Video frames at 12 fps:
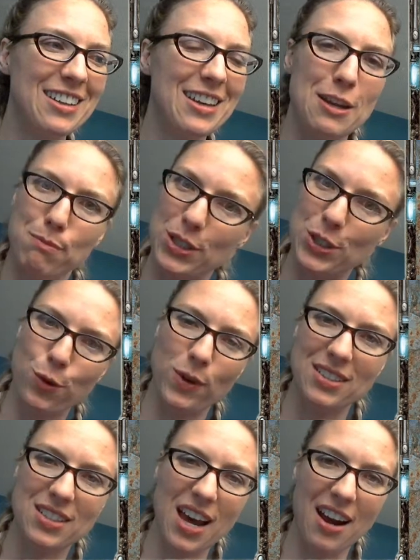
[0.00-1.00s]

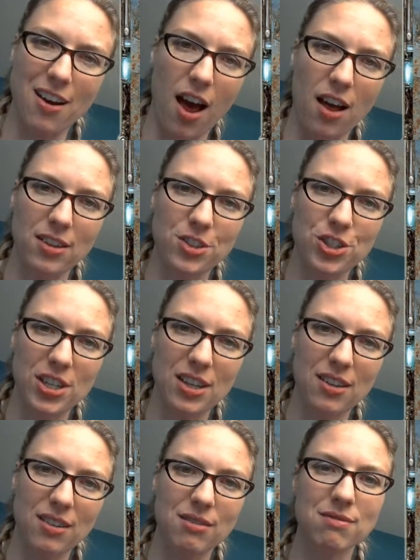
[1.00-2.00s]
in-between
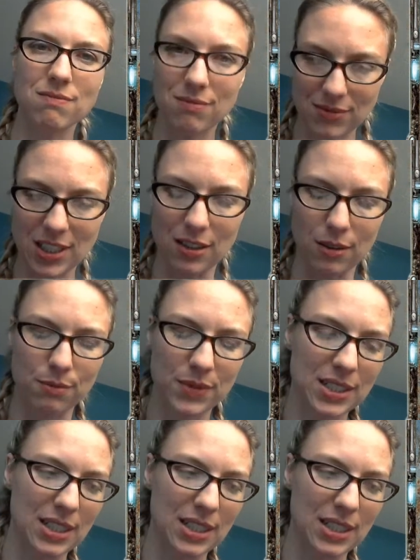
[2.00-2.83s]
technology, you know,